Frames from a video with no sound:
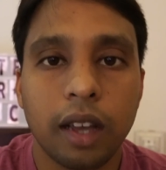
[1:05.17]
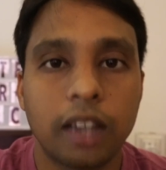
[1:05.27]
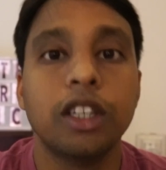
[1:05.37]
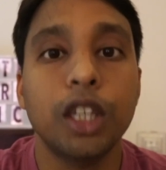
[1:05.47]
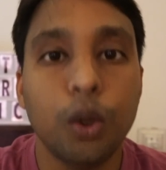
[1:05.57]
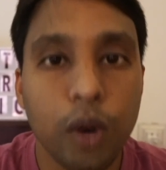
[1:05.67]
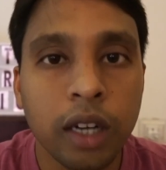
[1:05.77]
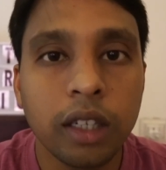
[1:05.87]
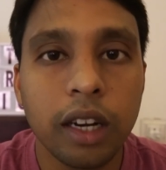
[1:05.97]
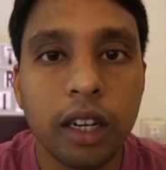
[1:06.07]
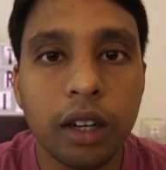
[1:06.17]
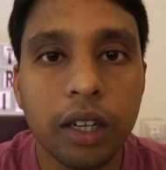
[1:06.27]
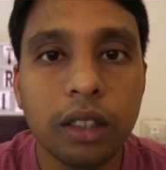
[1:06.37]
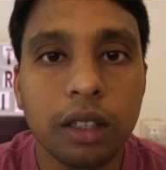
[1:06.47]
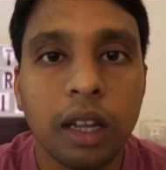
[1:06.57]
as in Union
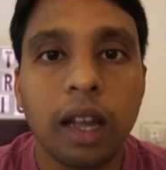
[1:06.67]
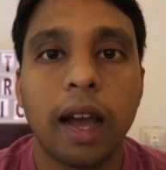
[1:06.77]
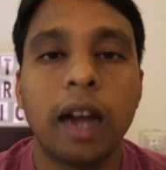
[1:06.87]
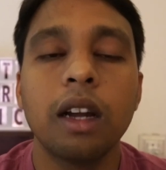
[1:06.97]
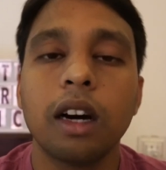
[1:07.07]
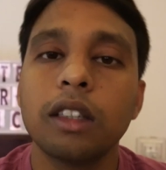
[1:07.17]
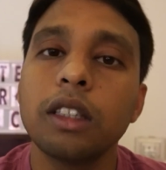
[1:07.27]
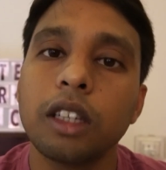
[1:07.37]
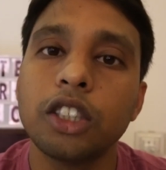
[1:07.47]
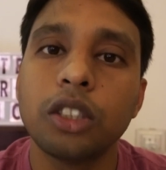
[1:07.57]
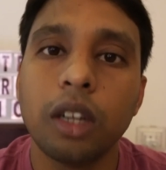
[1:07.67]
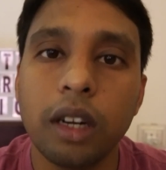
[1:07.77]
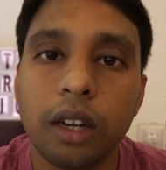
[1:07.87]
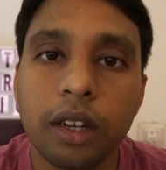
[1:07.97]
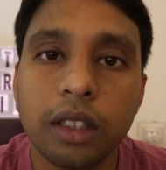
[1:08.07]
territories and other such
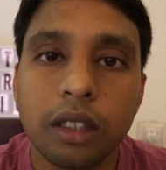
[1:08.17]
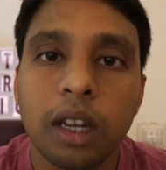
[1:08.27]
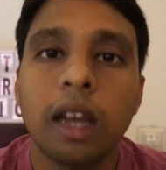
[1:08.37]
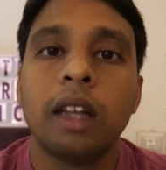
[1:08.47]
territories